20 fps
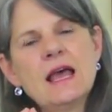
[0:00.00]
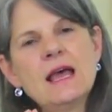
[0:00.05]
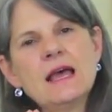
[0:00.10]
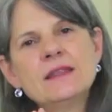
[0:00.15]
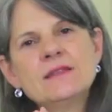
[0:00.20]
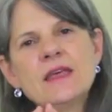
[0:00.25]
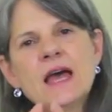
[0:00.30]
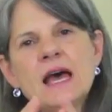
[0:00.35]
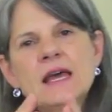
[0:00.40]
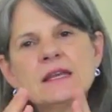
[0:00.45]

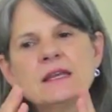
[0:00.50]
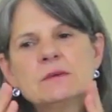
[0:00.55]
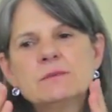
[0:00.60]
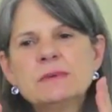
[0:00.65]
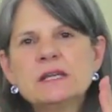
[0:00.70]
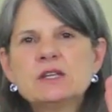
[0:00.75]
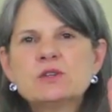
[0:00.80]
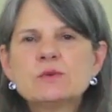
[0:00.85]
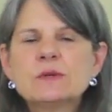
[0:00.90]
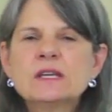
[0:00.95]
And that in
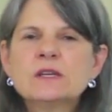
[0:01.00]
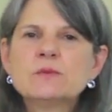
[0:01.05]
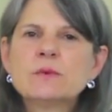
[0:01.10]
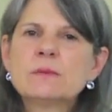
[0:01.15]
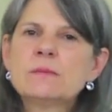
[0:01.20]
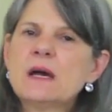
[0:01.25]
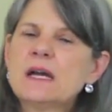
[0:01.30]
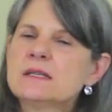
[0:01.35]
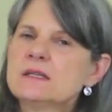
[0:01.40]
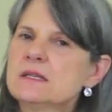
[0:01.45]
between
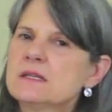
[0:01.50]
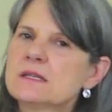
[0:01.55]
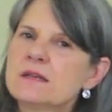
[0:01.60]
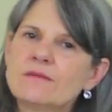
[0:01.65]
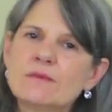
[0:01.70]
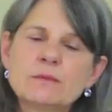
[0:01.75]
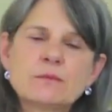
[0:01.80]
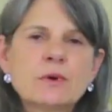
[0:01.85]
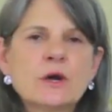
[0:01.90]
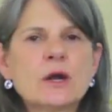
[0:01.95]
reminds us
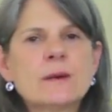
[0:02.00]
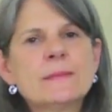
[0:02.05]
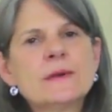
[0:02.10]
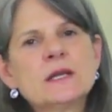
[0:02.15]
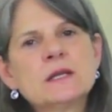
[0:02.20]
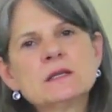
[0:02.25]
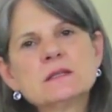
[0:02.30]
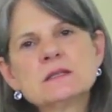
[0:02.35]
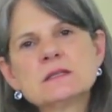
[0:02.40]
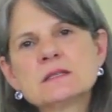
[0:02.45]
of
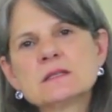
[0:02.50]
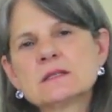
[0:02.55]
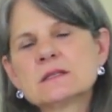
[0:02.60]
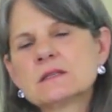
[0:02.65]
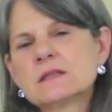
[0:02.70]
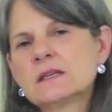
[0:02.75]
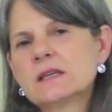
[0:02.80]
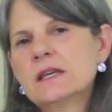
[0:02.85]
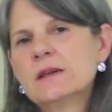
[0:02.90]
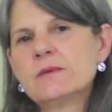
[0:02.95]

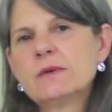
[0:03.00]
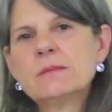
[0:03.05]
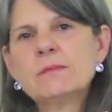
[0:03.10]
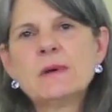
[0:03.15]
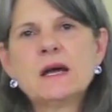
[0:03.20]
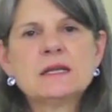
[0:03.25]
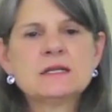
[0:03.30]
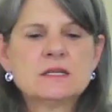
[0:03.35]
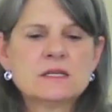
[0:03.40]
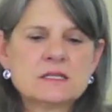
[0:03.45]
impermanence. It
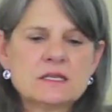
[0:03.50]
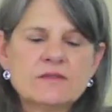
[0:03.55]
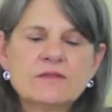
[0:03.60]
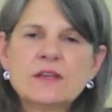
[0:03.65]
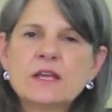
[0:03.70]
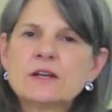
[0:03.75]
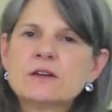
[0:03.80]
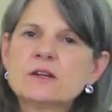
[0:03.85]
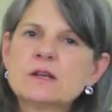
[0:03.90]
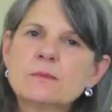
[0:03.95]
reminds us of
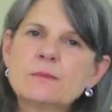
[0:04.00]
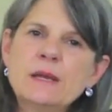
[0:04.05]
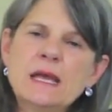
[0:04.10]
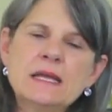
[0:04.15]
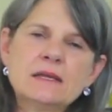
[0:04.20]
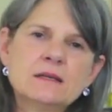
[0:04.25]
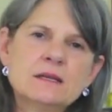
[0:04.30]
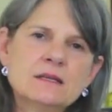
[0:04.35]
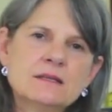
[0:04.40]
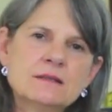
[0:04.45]

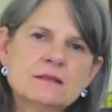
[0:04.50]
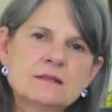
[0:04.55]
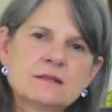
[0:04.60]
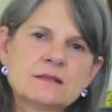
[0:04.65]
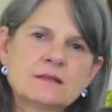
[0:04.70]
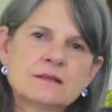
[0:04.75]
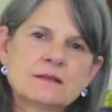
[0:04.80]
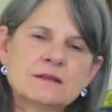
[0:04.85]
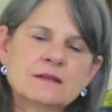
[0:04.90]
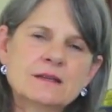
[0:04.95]

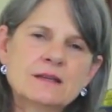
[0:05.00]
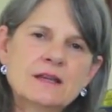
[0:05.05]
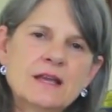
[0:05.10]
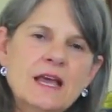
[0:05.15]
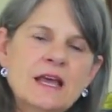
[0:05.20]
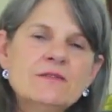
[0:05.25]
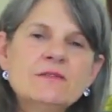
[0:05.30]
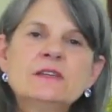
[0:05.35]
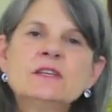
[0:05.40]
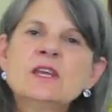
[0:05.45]
interdependence.
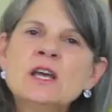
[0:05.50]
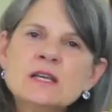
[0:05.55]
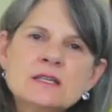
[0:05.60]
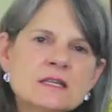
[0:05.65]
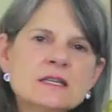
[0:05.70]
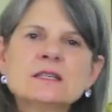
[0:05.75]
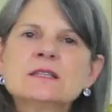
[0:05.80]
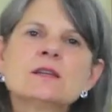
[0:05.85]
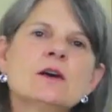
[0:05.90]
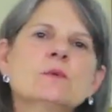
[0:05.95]
And
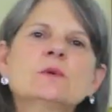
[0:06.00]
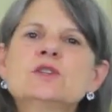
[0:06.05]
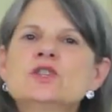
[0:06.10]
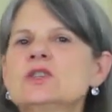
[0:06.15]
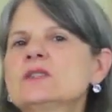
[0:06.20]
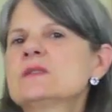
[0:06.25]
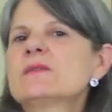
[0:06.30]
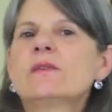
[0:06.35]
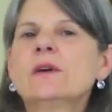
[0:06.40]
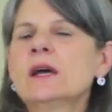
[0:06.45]
vinyasa is always
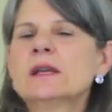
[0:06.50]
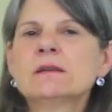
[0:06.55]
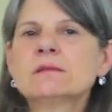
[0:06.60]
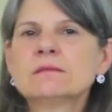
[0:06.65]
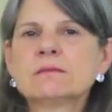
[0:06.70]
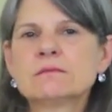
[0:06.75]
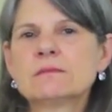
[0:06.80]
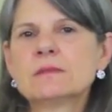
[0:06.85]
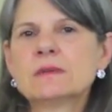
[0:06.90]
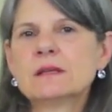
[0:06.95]
just fun.
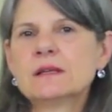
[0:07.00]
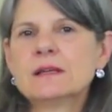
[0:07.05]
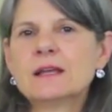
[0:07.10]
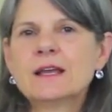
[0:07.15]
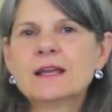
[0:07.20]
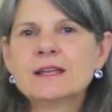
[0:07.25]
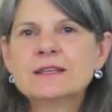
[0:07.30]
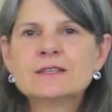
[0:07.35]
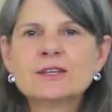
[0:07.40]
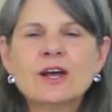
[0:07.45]

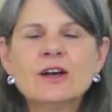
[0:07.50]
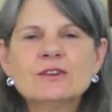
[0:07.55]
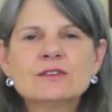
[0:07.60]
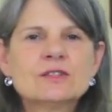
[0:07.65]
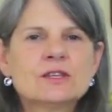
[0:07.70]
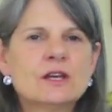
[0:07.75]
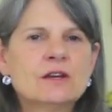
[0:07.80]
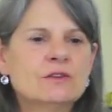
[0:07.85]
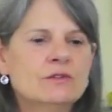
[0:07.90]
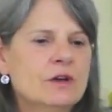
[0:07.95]
It's
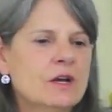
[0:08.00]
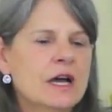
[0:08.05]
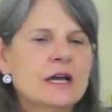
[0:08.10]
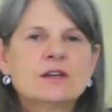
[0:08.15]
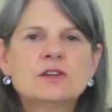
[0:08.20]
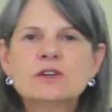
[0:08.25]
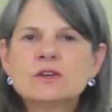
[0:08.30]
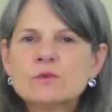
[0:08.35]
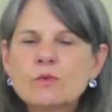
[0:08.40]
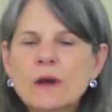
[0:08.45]
also
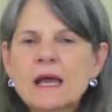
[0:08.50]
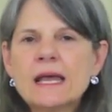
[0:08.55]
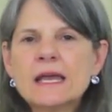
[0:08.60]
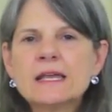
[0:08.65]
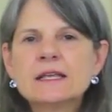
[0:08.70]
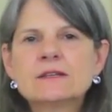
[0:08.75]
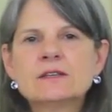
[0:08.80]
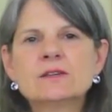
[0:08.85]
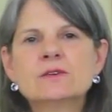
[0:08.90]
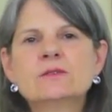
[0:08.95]
a good
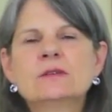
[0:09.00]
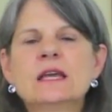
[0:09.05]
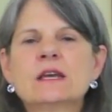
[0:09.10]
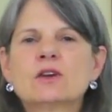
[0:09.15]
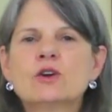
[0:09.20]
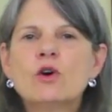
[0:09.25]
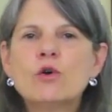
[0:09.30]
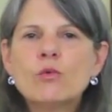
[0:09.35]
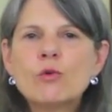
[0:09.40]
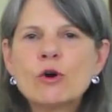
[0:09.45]
way to
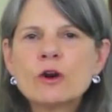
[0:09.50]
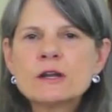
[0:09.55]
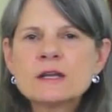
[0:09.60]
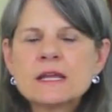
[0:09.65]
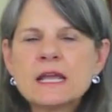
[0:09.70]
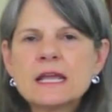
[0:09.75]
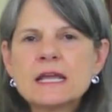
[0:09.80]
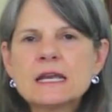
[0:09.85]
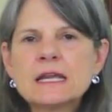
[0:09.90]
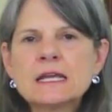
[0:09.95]
get
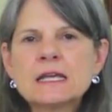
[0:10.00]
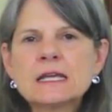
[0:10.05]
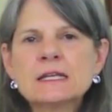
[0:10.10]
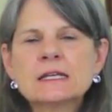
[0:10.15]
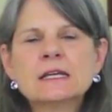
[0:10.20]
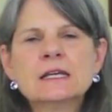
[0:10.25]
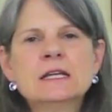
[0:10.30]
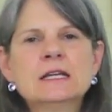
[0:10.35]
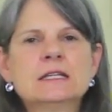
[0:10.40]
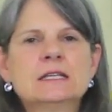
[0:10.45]

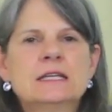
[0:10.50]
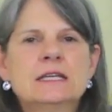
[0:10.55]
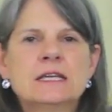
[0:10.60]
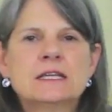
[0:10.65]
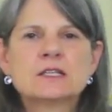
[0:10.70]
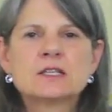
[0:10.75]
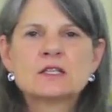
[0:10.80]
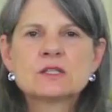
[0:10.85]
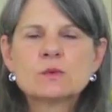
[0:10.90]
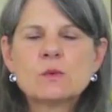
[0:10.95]
coordinated, to
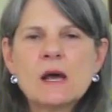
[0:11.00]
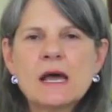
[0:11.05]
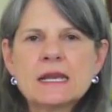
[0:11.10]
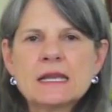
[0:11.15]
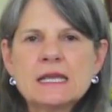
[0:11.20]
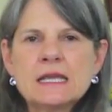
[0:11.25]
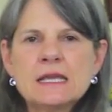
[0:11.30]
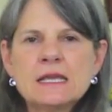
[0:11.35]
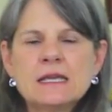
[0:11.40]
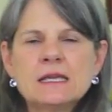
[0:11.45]
get
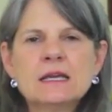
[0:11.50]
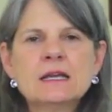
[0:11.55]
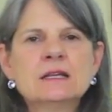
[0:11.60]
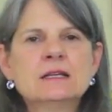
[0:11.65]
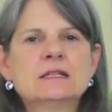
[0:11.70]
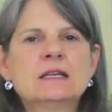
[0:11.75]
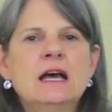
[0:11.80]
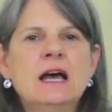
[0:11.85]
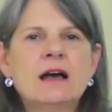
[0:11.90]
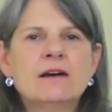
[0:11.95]
sweaty,
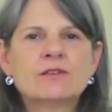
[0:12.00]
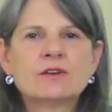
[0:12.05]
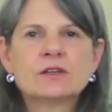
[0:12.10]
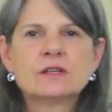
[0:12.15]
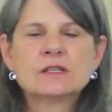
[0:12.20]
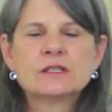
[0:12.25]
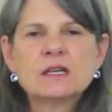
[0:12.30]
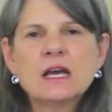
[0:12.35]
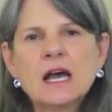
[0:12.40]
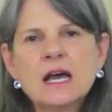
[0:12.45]
to have a
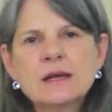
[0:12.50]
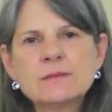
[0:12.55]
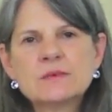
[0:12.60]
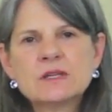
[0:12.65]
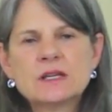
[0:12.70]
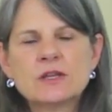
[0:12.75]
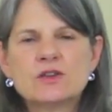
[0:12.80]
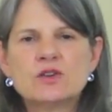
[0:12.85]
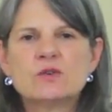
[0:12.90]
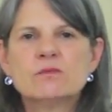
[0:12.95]
good time,
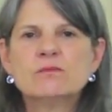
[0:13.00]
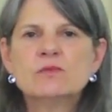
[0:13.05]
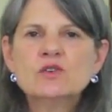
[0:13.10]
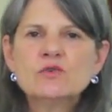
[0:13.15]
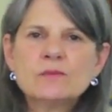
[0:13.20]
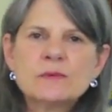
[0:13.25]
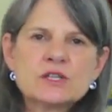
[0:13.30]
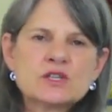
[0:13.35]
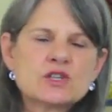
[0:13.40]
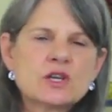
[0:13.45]
to get your
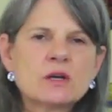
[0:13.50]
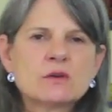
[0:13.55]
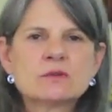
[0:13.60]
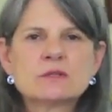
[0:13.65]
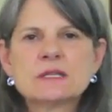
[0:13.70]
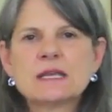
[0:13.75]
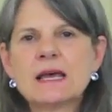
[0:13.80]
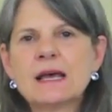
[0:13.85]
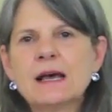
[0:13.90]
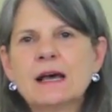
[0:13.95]
movement
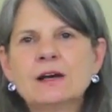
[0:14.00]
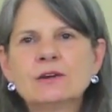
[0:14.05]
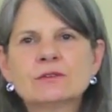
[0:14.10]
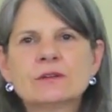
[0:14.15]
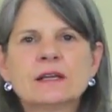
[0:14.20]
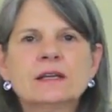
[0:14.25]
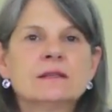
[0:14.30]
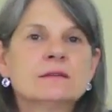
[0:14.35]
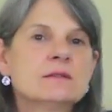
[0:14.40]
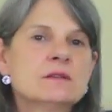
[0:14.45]
zones
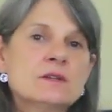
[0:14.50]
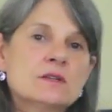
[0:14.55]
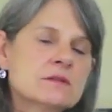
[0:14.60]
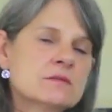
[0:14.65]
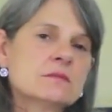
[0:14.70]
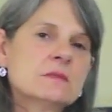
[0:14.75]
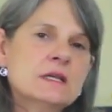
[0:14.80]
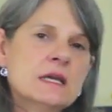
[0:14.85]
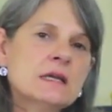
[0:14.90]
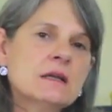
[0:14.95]
out, and to
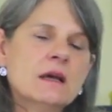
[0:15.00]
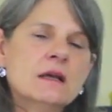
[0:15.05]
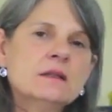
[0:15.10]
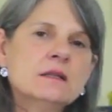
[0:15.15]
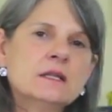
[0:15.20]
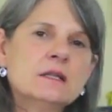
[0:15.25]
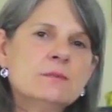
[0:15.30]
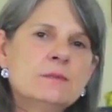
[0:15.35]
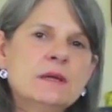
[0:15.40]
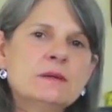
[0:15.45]
get a
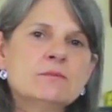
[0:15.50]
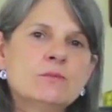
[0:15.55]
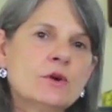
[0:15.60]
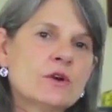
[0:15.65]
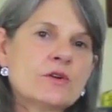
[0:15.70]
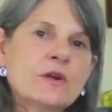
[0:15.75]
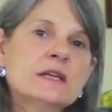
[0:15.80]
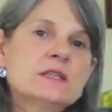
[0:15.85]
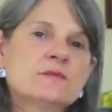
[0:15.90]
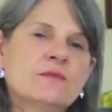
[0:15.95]
little bit
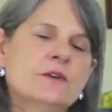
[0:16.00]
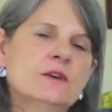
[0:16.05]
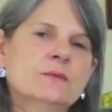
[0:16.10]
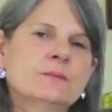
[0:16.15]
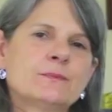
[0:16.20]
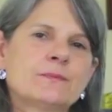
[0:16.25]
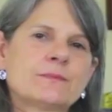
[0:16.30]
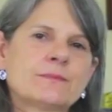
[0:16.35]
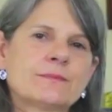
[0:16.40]
more graceful.